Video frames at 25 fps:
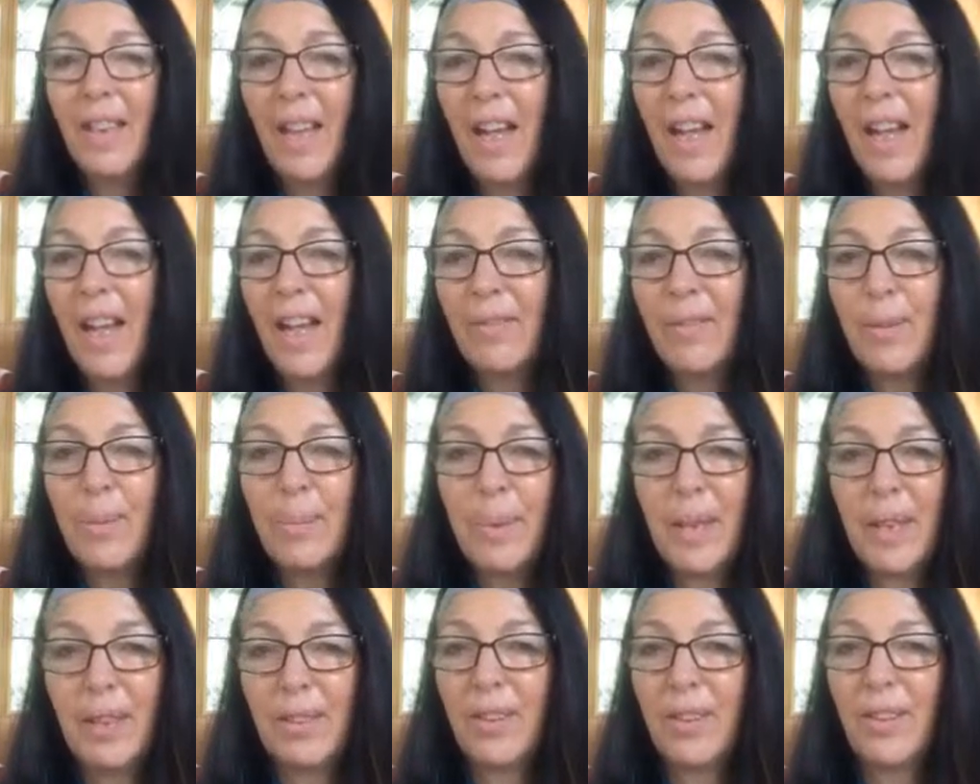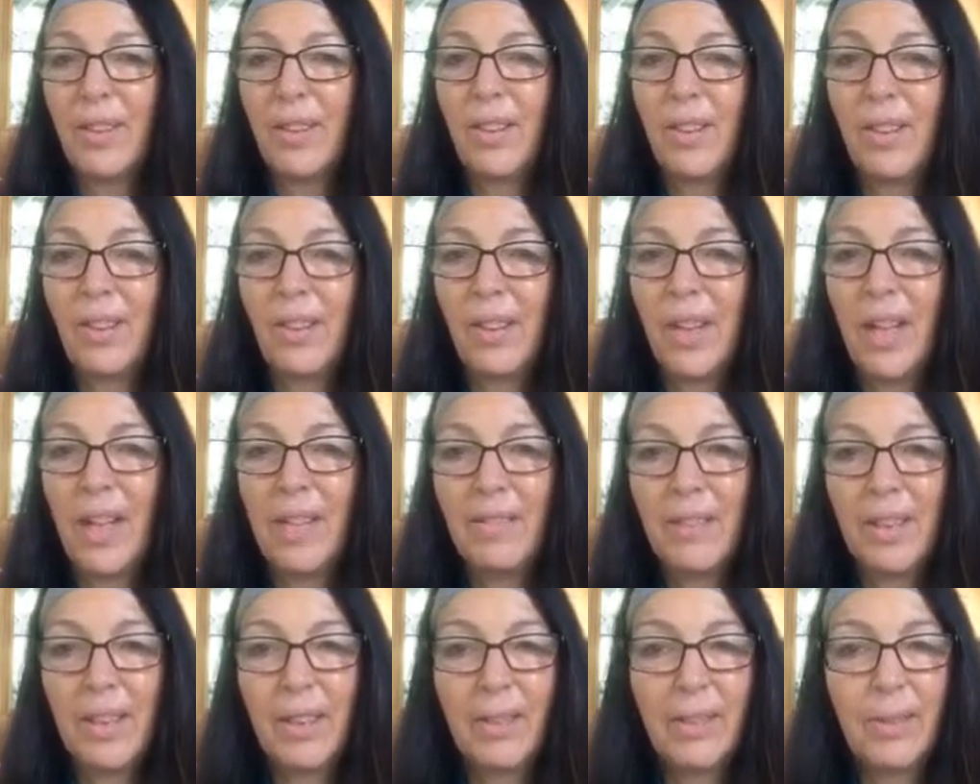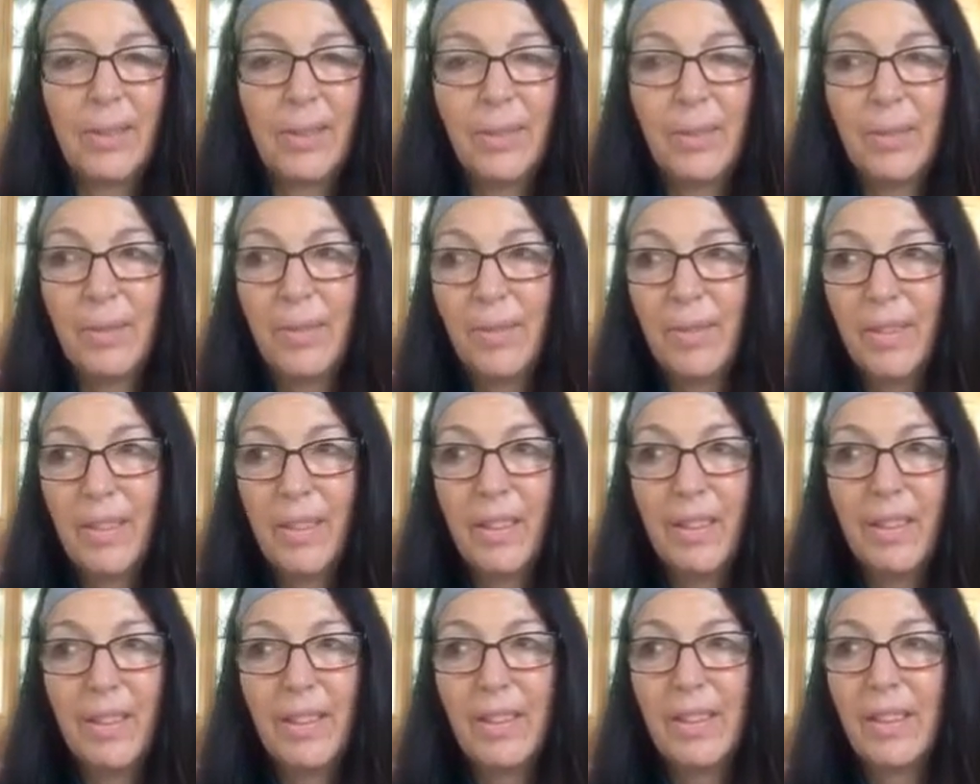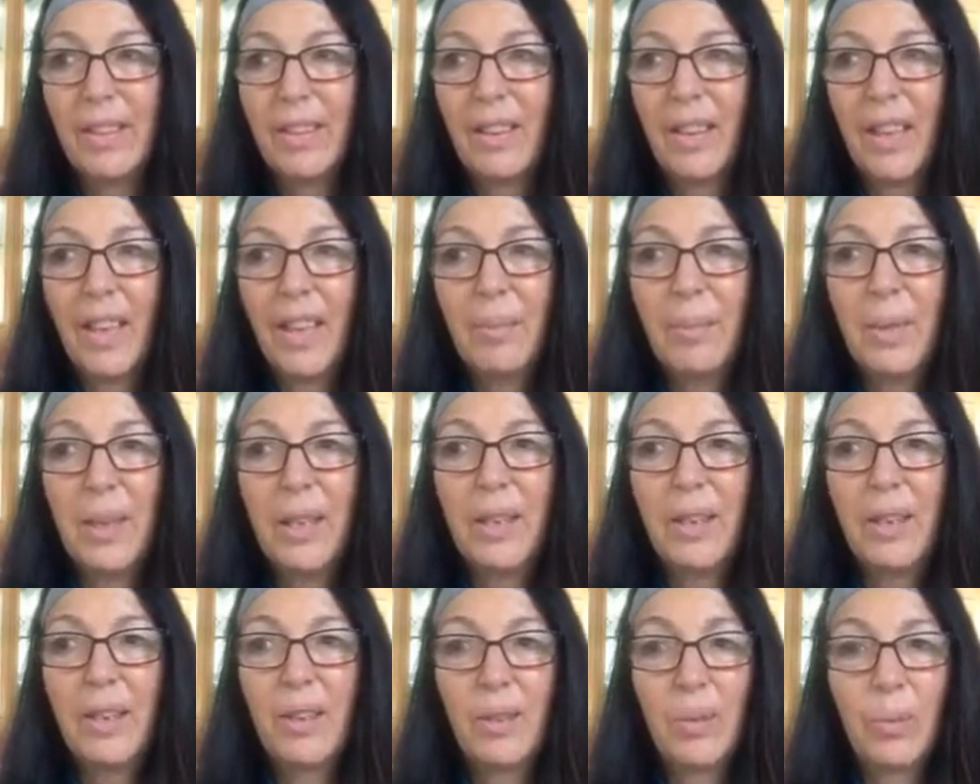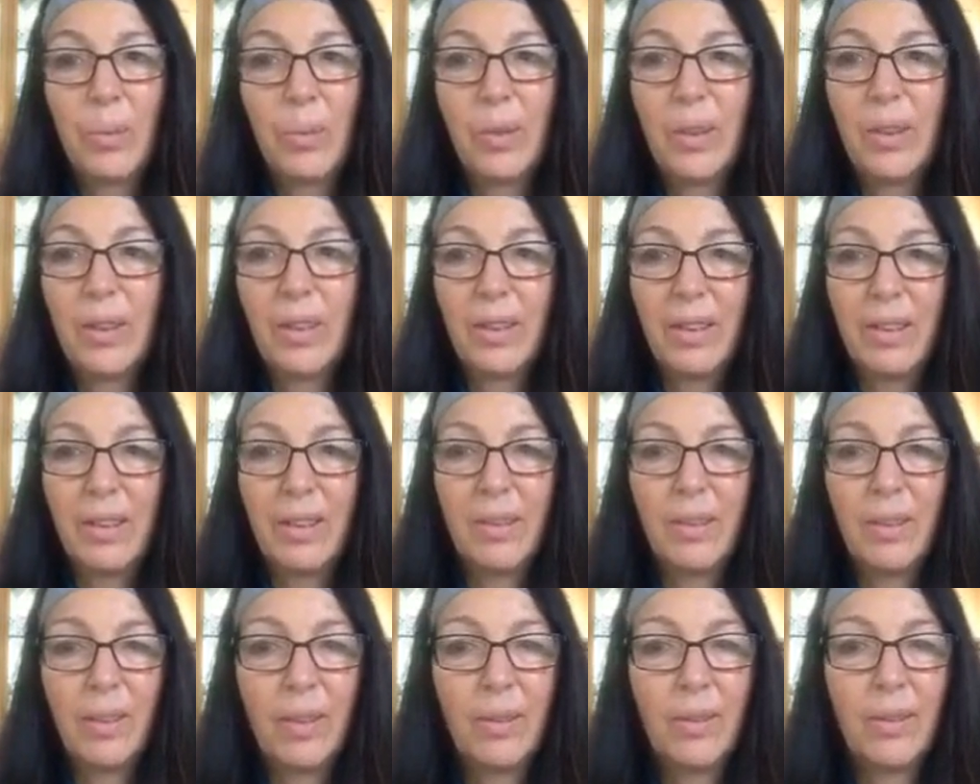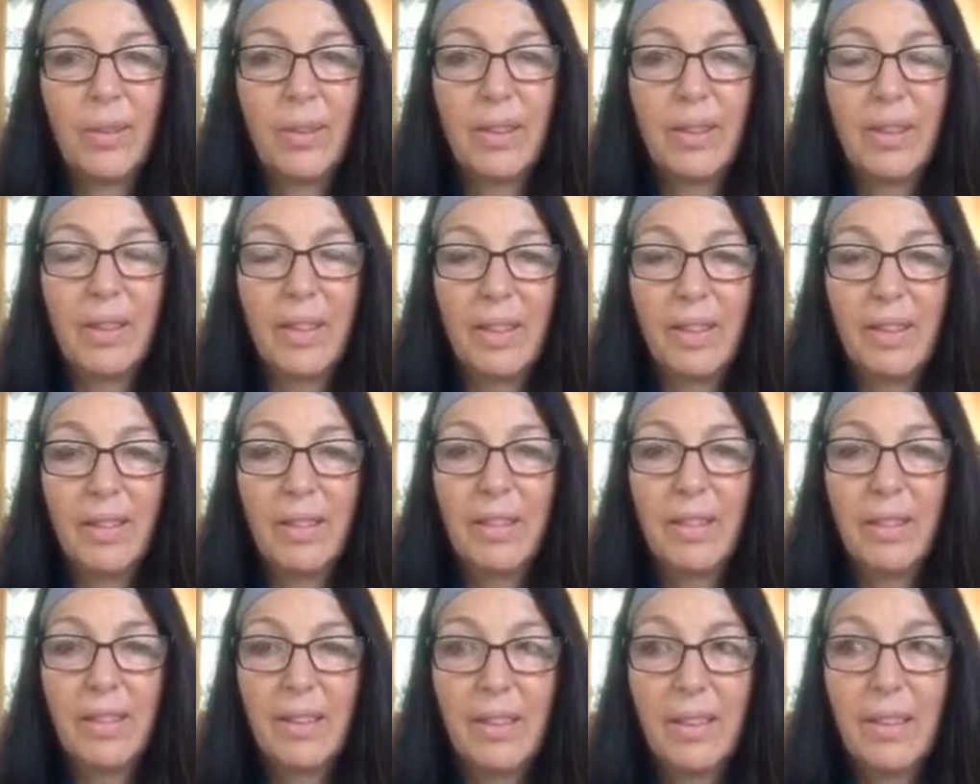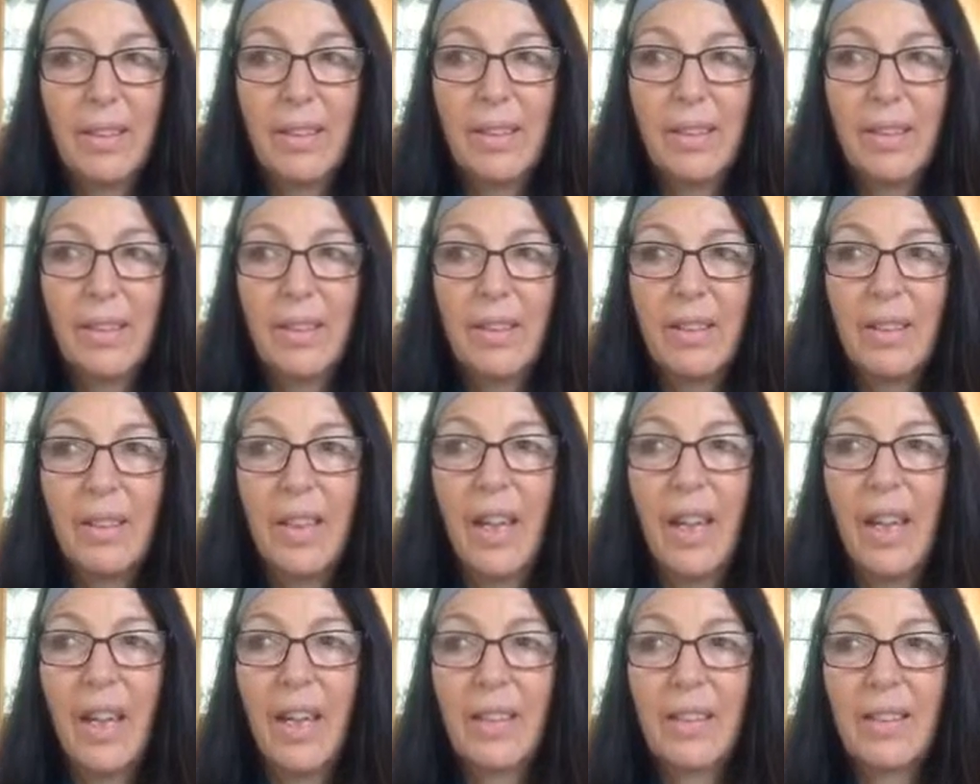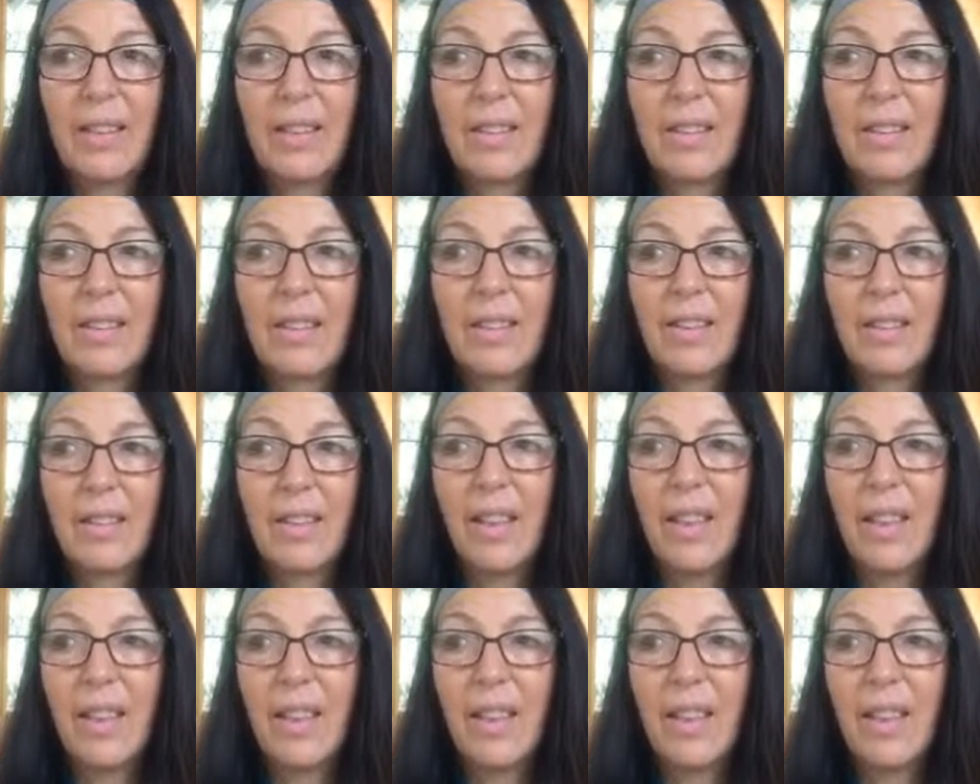and a half, about to start driving, who came into this world totally taxed.